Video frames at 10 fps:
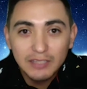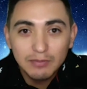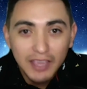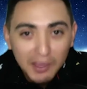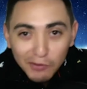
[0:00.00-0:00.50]

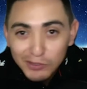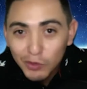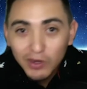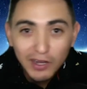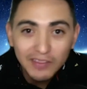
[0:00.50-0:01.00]
hey, what's
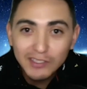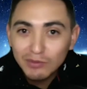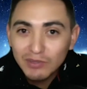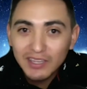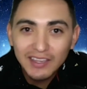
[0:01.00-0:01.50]
going on this
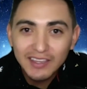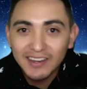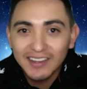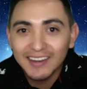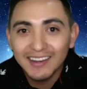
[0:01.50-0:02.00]
weekend?
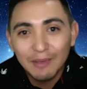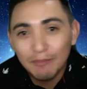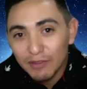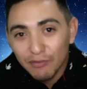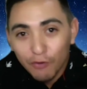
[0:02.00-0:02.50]
And
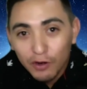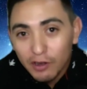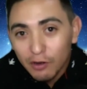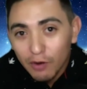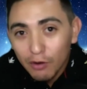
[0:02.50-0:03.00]
before
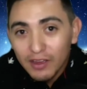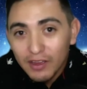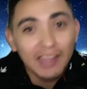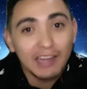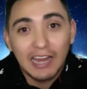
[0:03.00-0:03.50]
Corona,
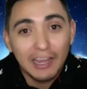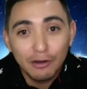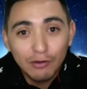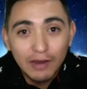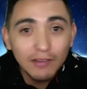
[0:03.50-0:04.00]
I
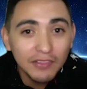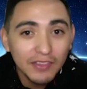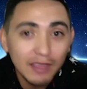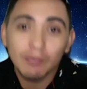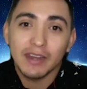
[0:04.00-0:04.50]
knew
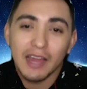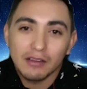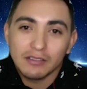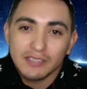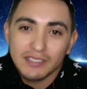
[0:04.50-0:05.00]
everything, but
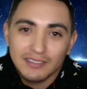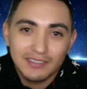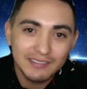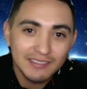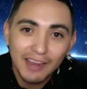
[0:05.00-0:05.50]
now
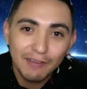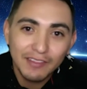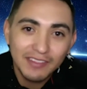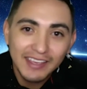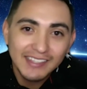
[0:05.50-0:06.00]
since
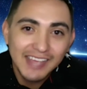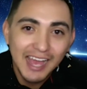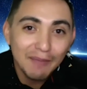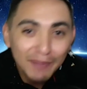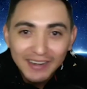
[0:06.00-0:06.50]
everything has
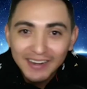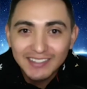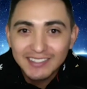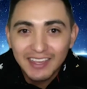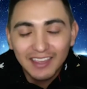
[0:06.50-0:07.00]
happened,
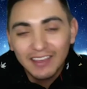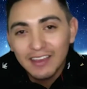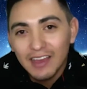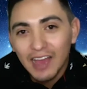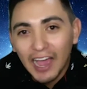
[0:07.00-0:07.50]
it's like
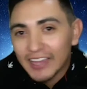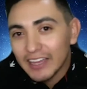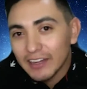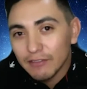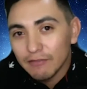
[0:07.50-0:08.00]
I
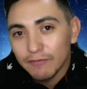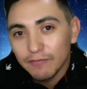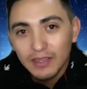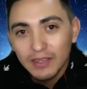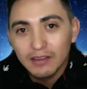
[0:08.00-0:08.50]
kind of
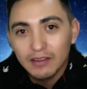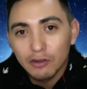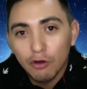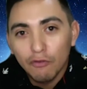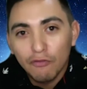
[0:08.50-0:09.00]

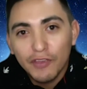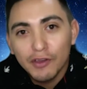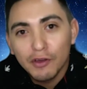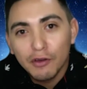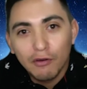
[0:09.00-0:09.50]
don't
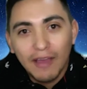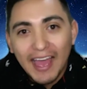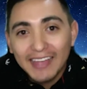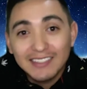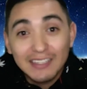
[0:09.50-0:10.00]
feel
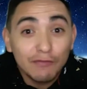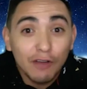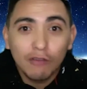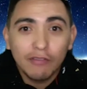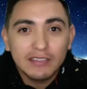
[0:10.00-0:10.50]
as
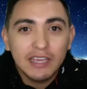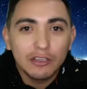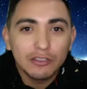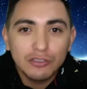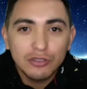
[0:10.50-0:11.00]
involved as I
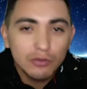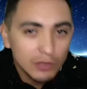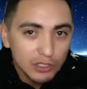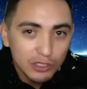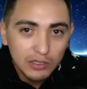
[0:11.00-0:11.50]
used to,
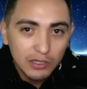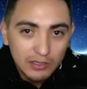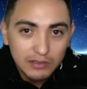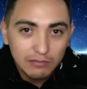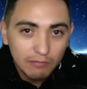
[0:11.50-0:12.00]
which
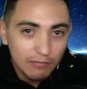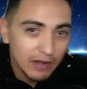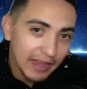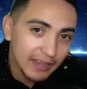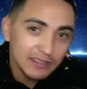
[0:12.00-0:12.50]
is
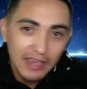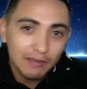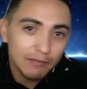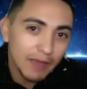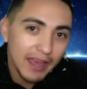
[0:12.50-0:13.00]
nice
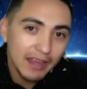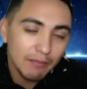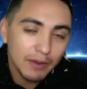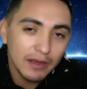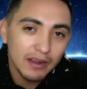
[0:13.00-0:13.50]
and bad.
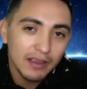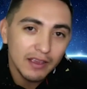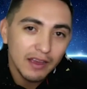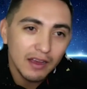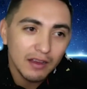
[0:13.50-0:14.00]
But
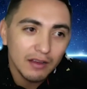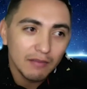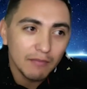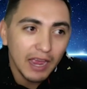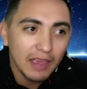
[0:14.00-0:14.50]

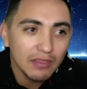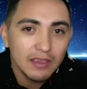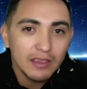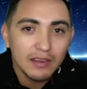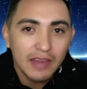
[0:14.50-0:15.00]
I
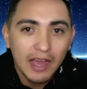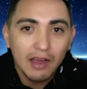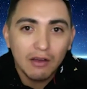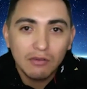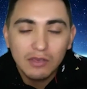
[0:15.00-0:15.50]
think now